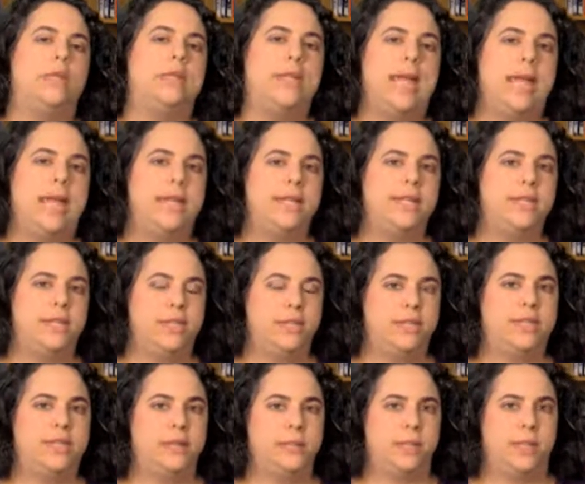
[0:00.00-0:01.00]
Related
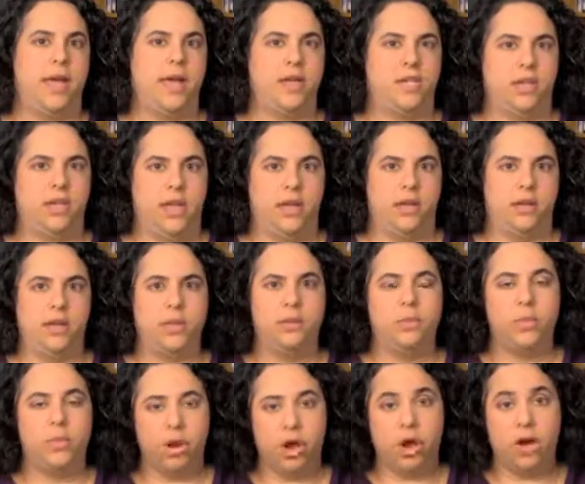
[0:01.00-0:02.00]
to supply chain,
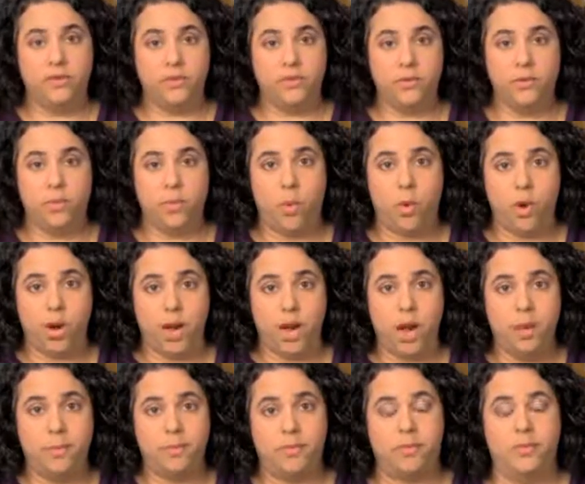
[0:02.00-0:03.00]
but often
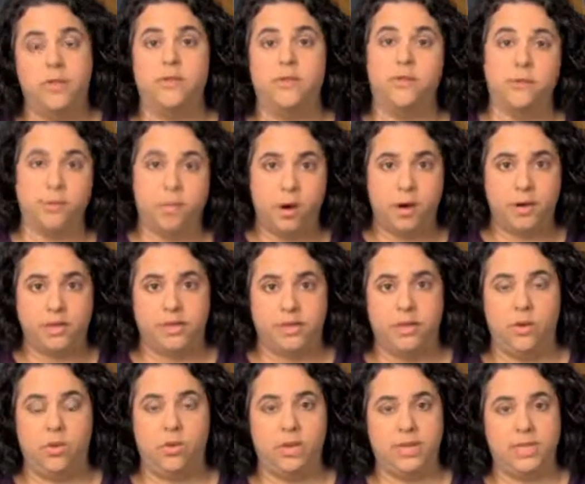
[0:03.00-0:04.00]
reporting up through different
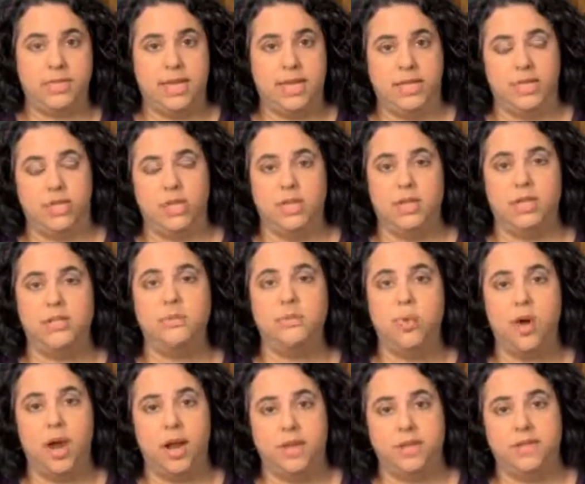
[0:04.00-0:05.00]
parts of the organization, is
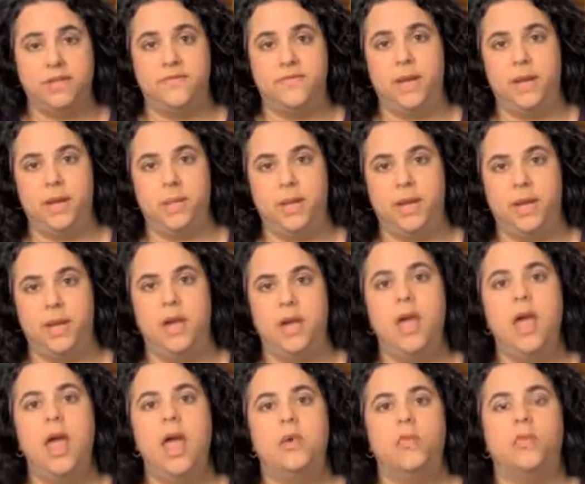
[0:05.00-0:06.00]
product development,
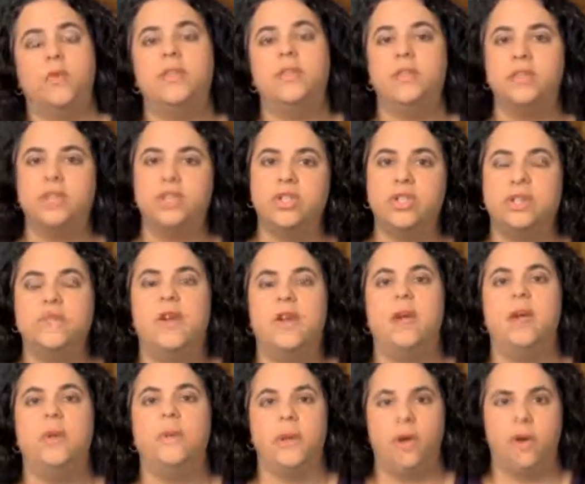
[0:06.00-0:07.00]
research and
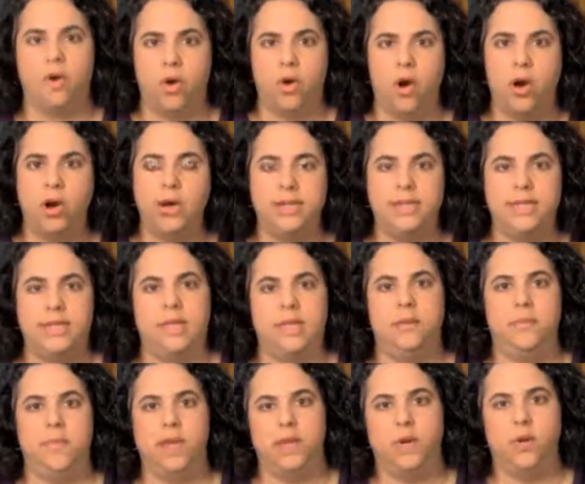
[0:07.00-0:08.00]
development, or
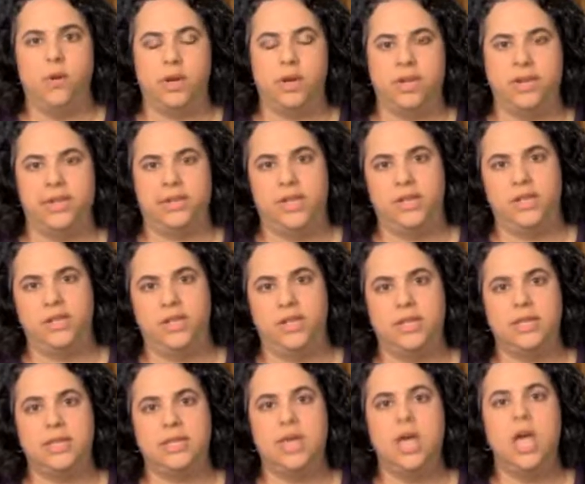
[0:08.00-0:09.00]
R&D in many
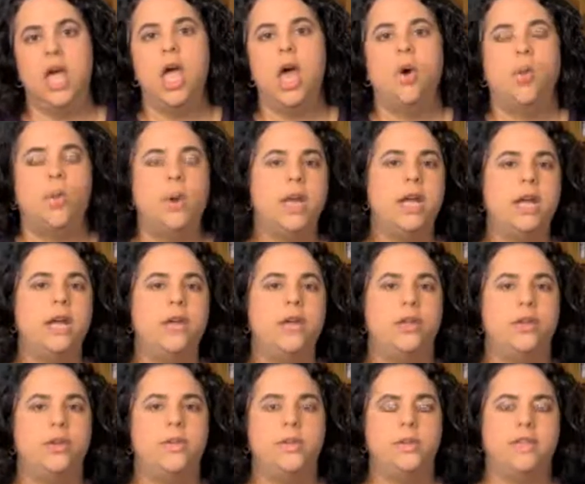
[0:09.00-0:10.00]
organizations. We
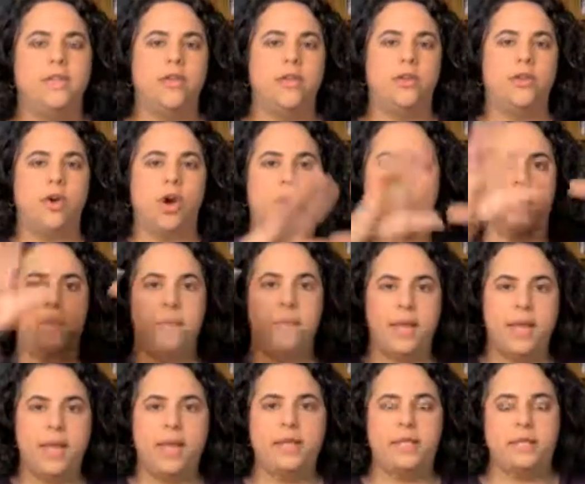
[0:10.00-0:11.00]
include this under our
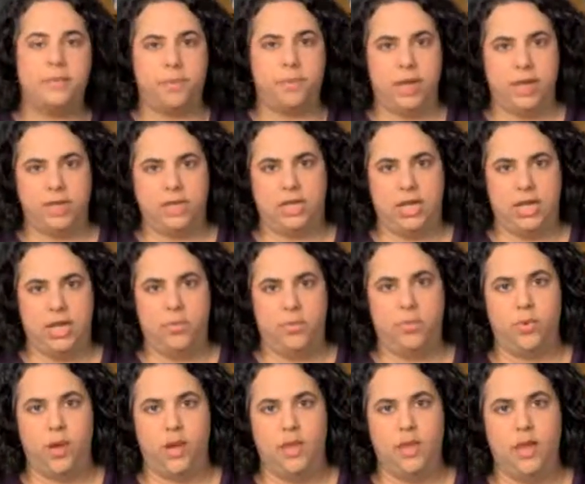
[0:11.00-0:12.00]
big supply chain
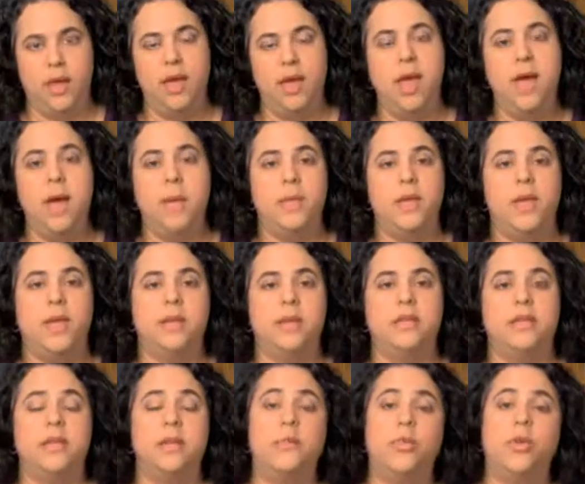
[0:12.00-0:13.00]
umbrella
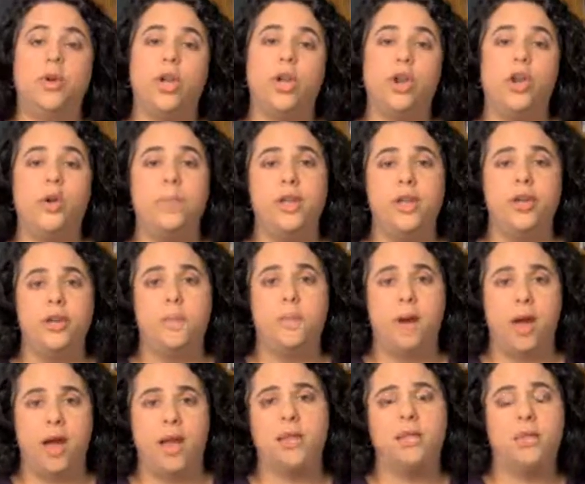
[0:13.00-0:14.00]
because in procurement you're
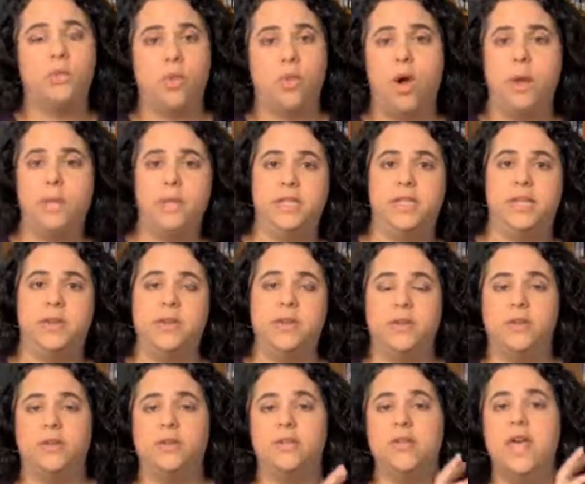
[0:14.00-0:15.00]
buying the raw
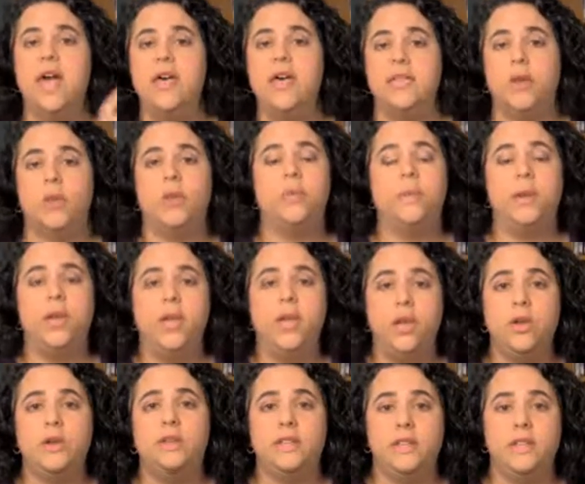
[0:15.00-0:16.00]
materials that will be
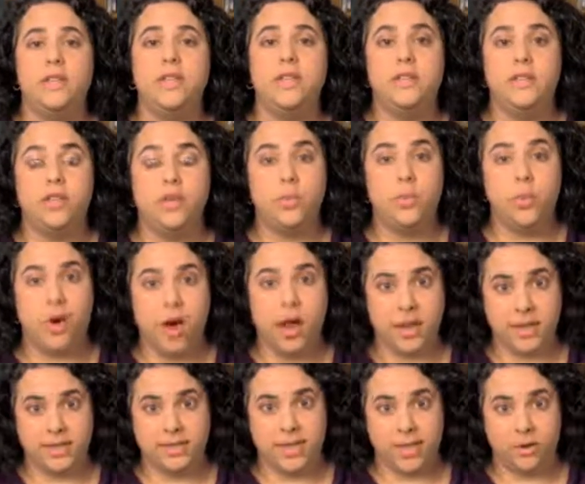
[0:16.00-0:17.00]
used in these new
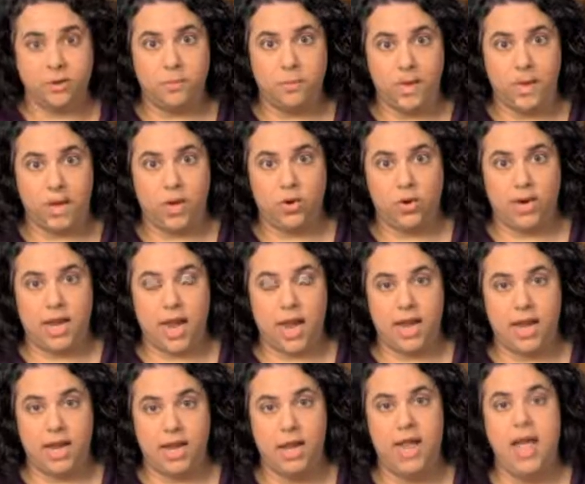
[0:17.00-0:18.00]
products that are being
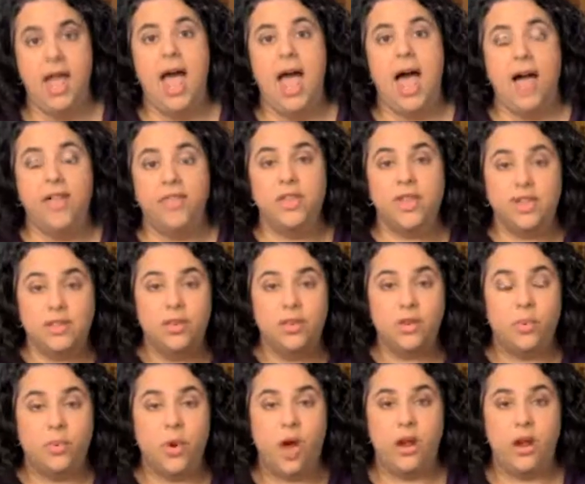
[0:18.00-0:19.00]
created. And these
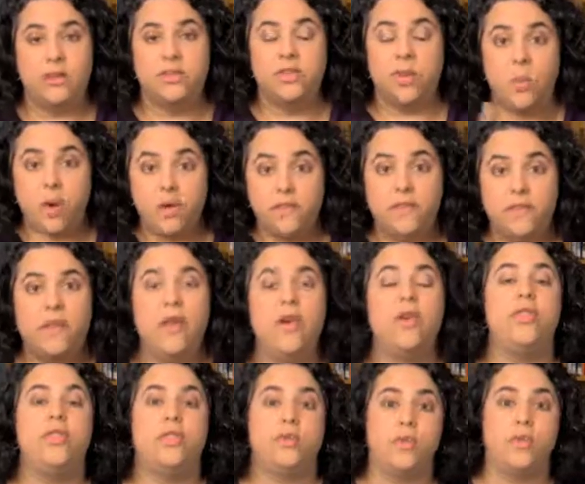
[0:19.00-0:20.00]
new products are what
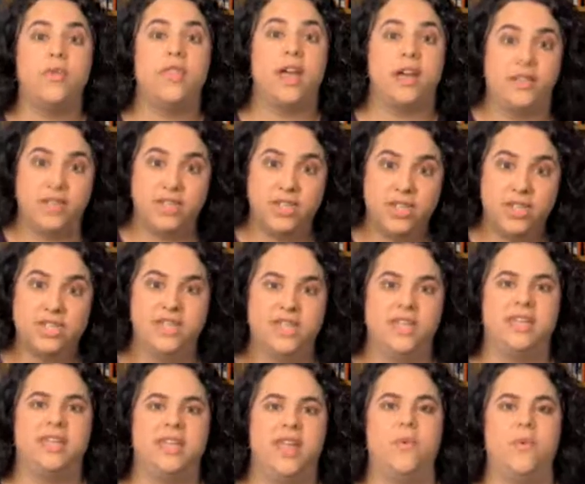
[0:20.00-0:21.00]
flow through that
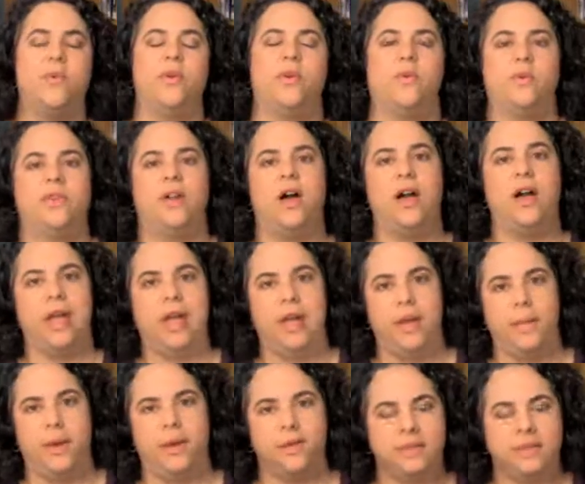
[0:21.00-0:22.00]
logistics network we're
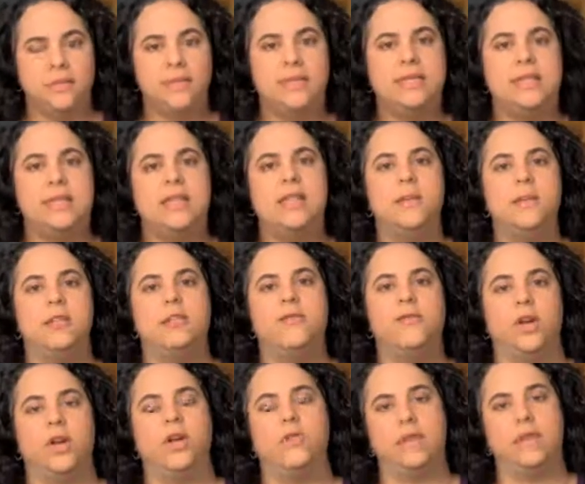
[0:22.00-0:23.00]
talking about. So we see them
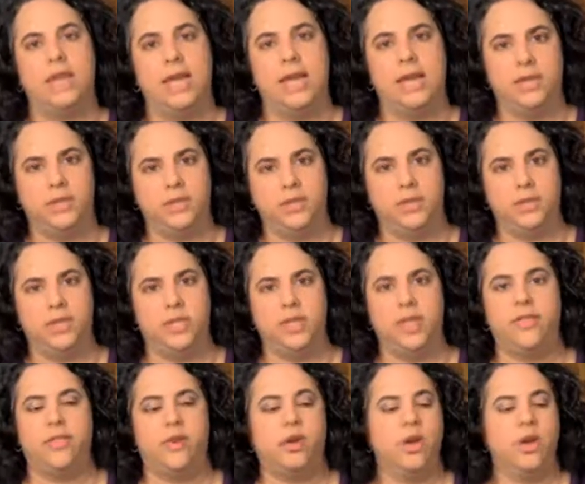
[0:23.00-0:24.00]
as very related to
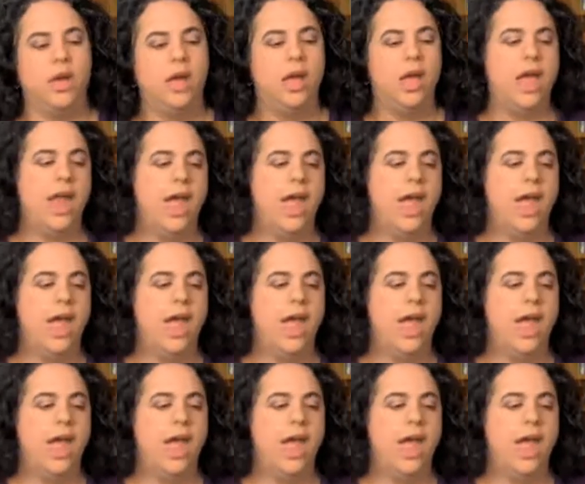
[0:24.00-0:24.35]
each other.